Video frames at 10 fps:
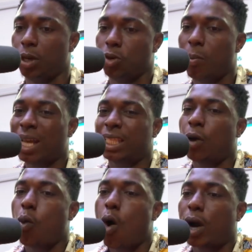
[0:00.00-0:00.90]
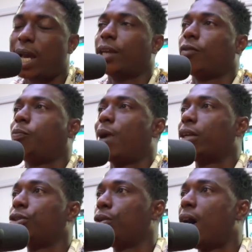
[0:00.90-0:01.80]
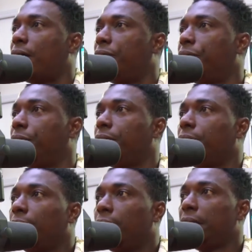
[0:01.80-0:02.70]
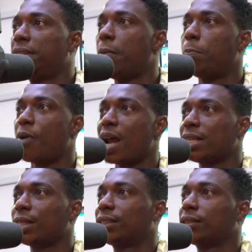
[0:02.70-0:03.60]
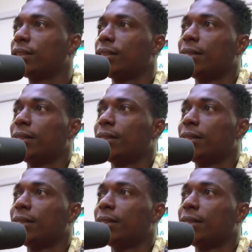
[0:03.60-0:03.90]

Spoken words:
no matter what kind of brand you have, it's a brand that